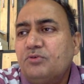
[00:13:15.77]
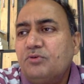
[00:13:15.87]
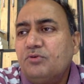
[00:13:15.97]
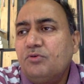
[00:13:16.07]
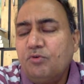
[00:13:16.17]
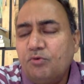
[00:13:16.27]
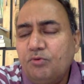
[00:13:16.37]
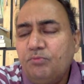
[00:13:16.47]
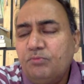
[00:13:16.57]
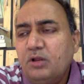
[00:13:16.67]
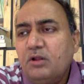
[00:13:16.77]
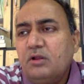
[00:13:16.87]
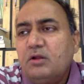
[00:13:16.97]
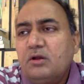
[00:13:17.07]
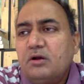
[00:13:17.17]
whom
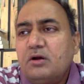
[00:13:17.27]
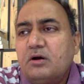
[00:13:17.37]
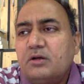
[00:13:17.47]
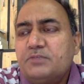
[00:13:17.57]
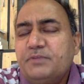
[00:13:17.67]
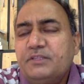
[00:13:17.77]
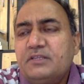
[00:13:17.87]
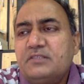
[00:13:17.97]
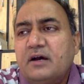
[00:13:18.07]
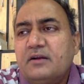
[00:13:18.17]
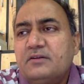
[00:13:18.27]
Smith is not